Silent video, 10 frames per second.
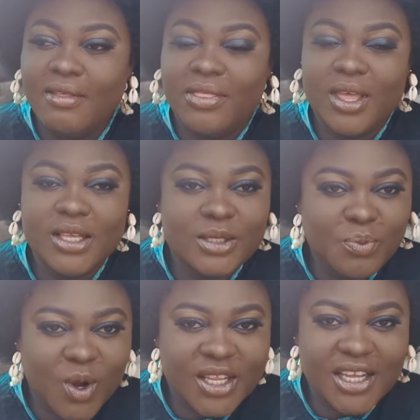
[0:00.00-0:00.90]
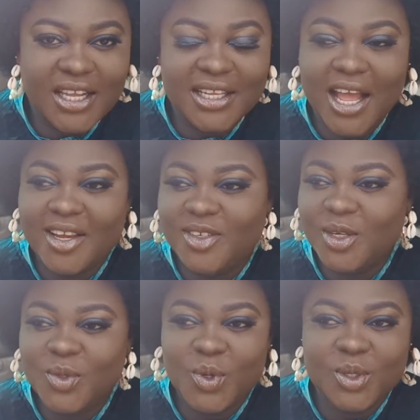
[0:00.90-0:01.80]
This morning, I
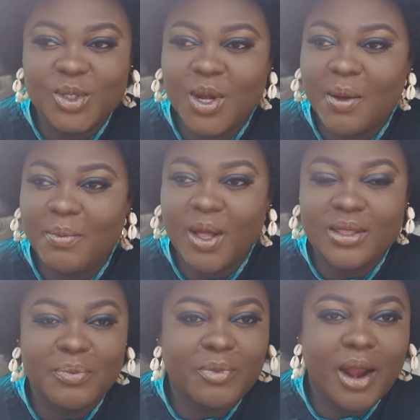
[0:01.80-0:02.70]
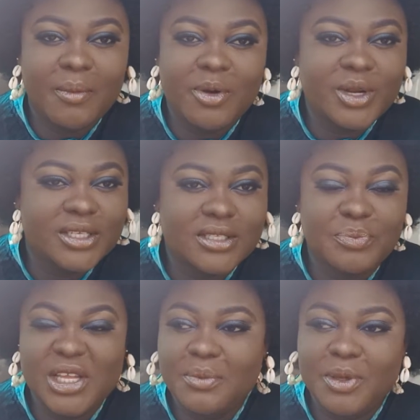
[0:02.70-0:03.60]
just want to talk about the primaries,
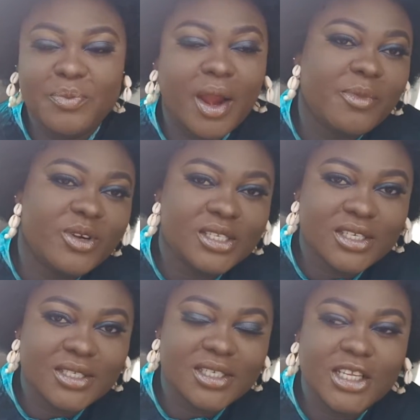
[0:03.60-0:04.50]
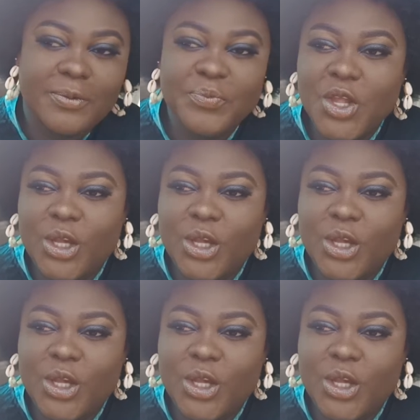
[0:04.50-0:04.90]
PDP primaries yesterday.